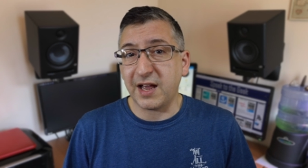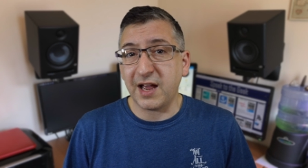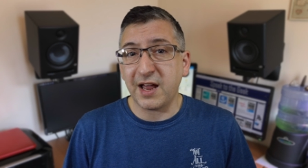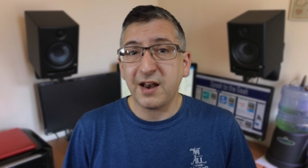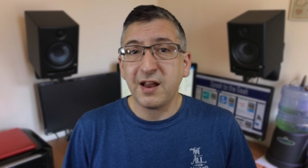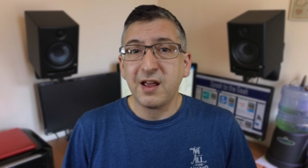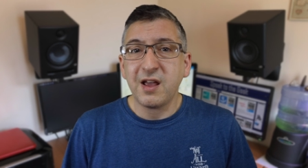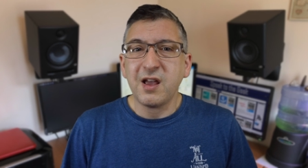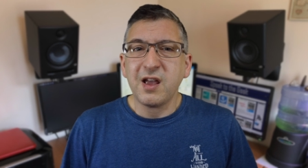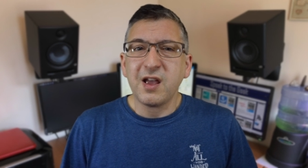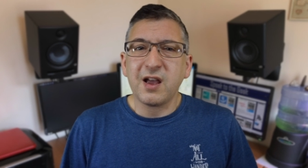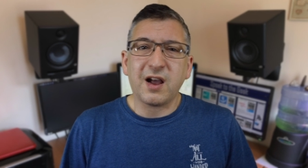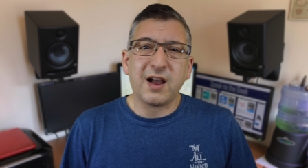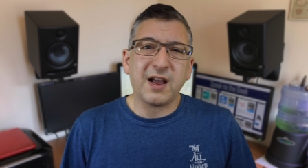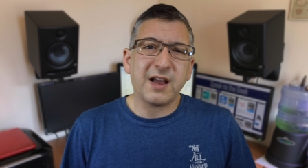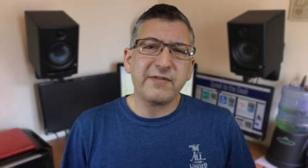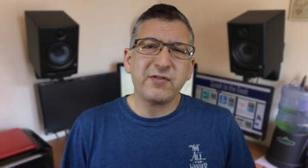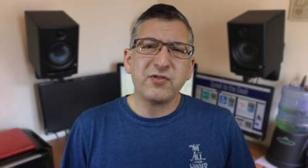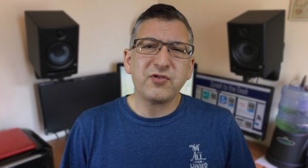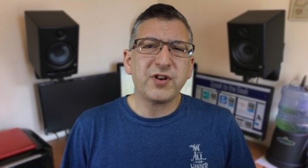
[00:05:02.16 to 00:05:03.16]
that. I
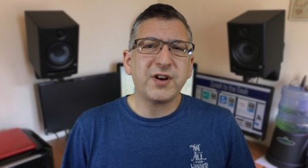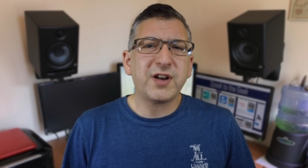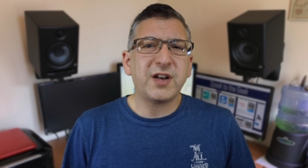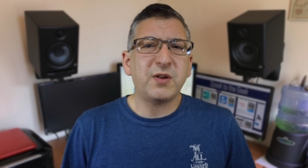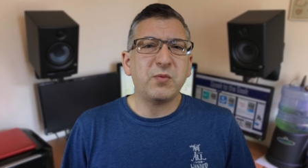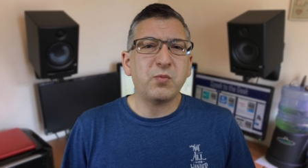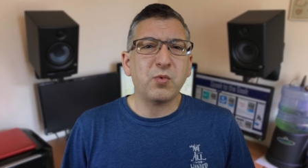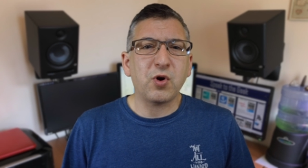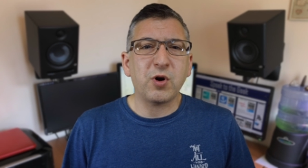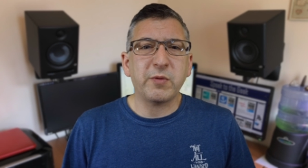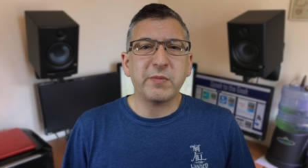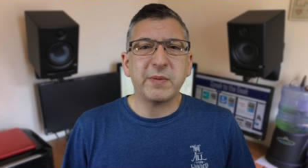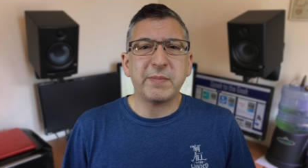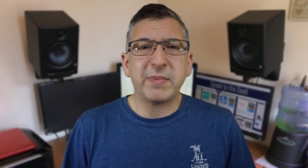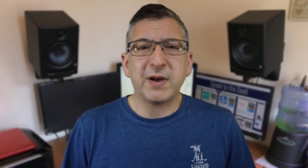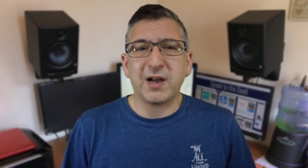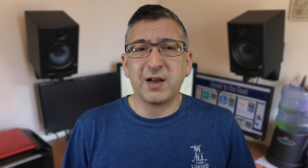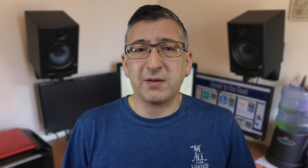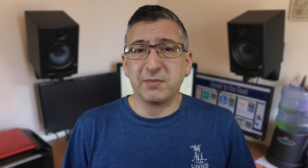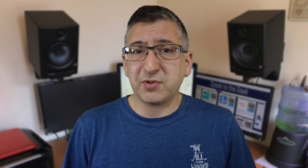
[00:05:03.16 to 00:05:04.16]
haven't tried any warmer,
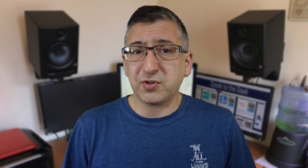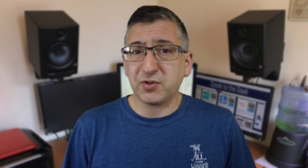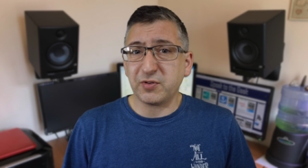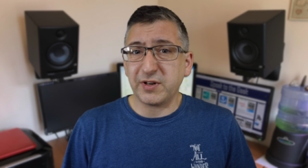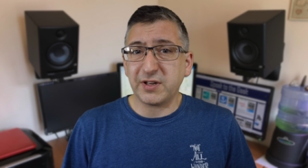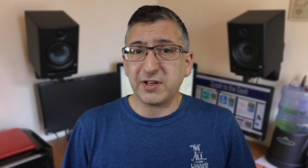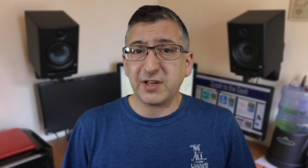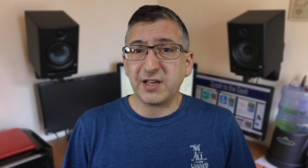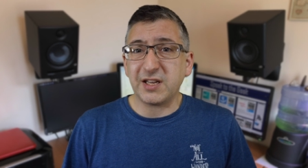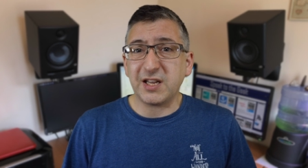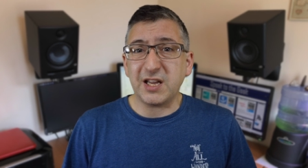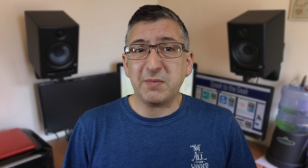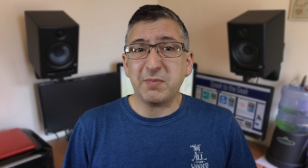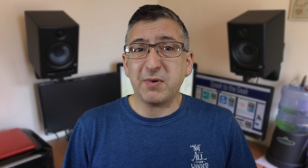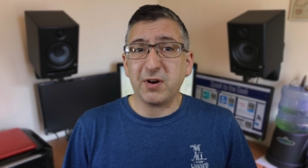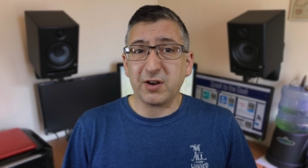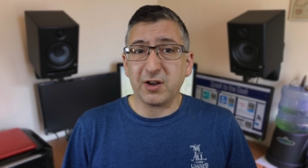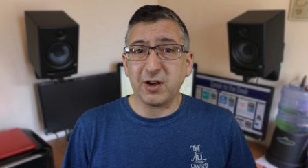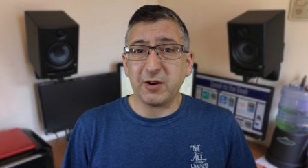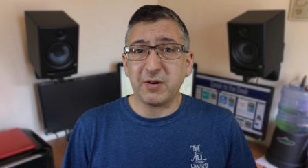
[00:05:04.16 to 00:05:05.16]
but I'm sure it could keep
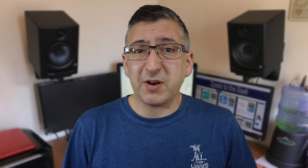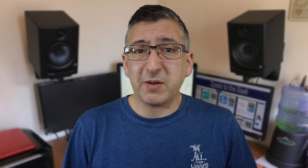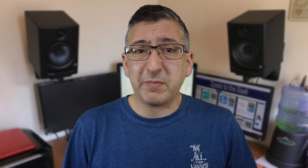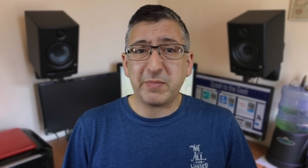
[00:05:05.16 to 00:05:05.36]
on going